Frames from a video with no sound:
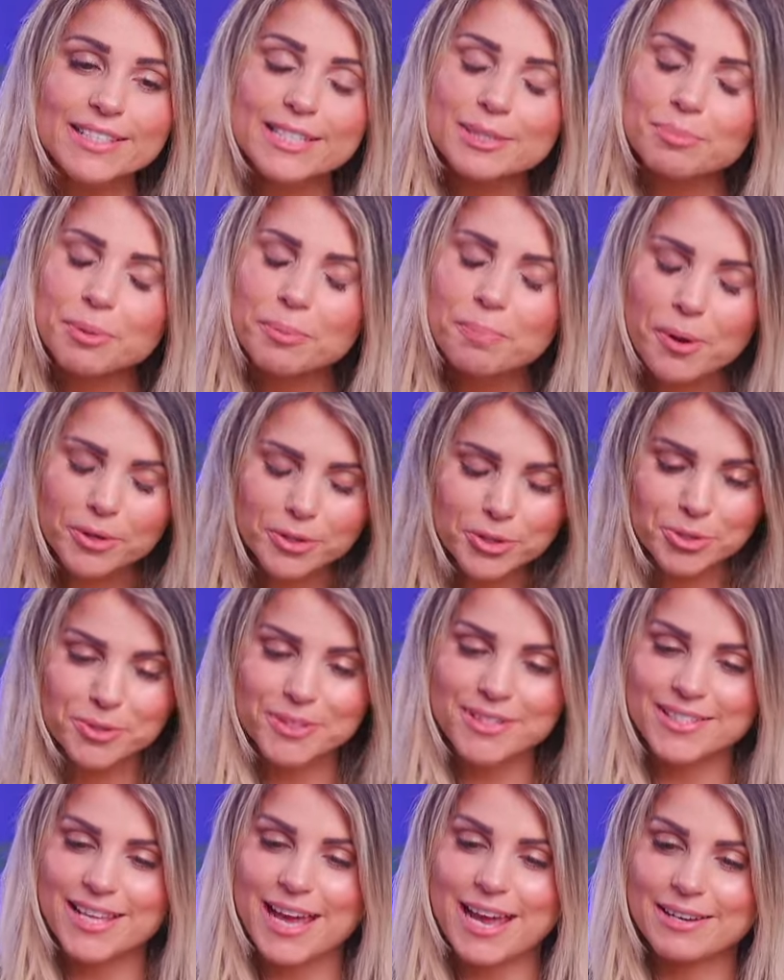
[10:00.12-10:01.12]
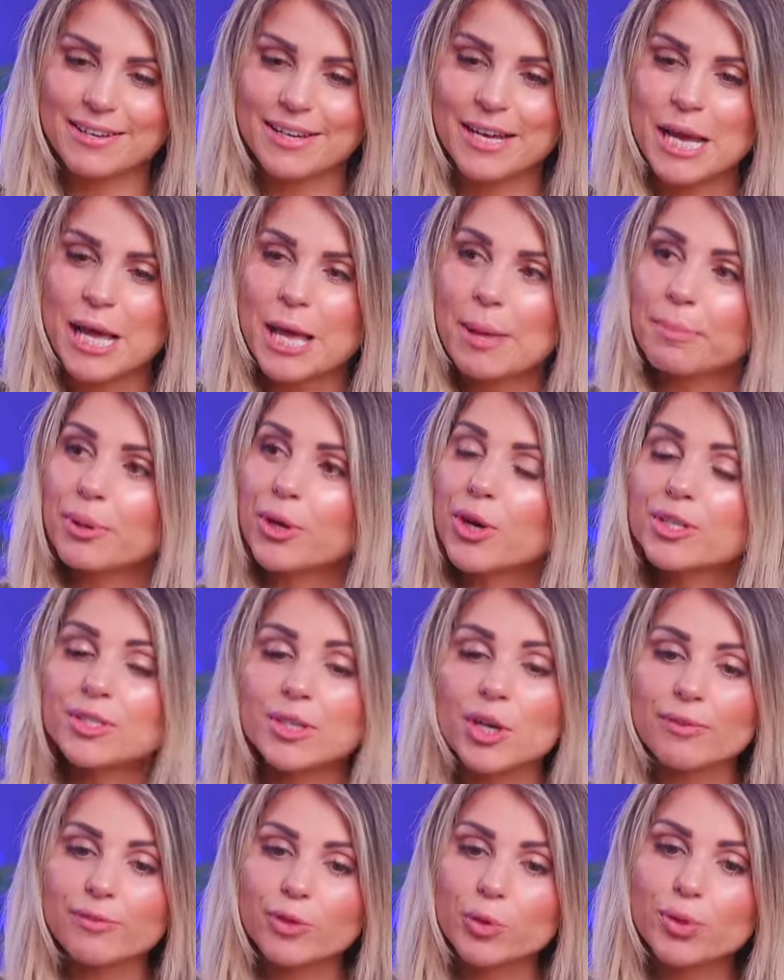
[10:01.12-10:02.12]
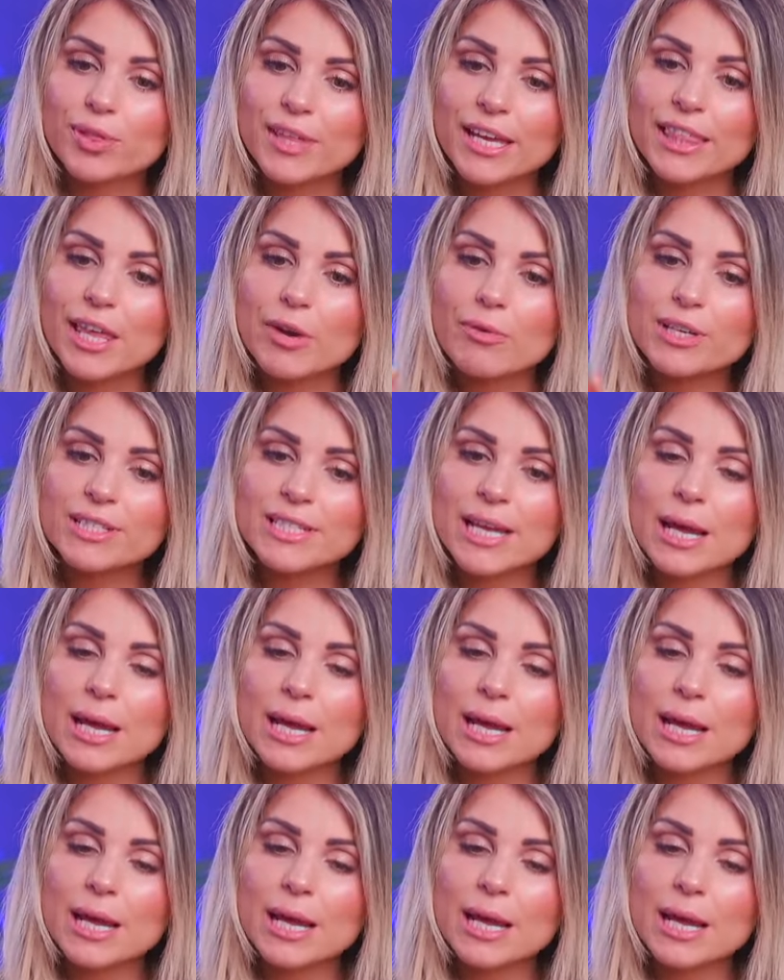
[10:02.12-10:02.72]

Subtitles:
is preposterous then. Because if you think there are...